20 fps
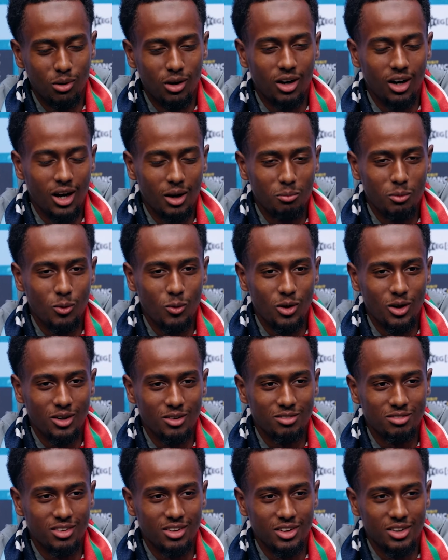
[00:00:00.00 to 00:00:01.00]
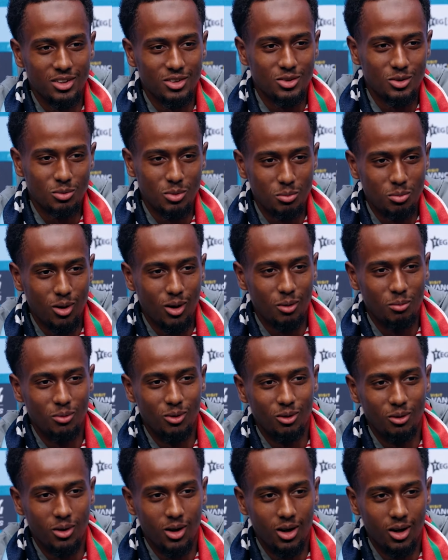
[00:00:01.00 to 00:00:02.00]
But I'm aware of the Super Paul
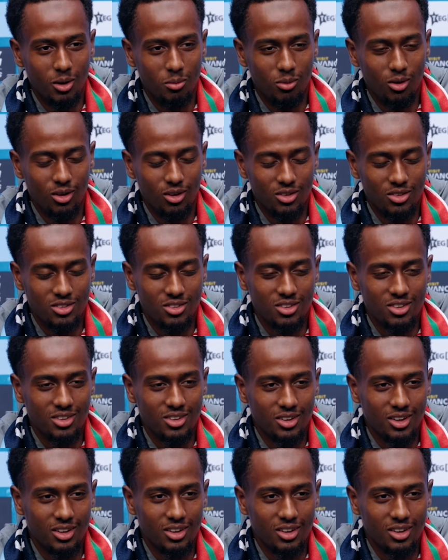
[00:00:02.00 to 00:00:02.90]
Mullins.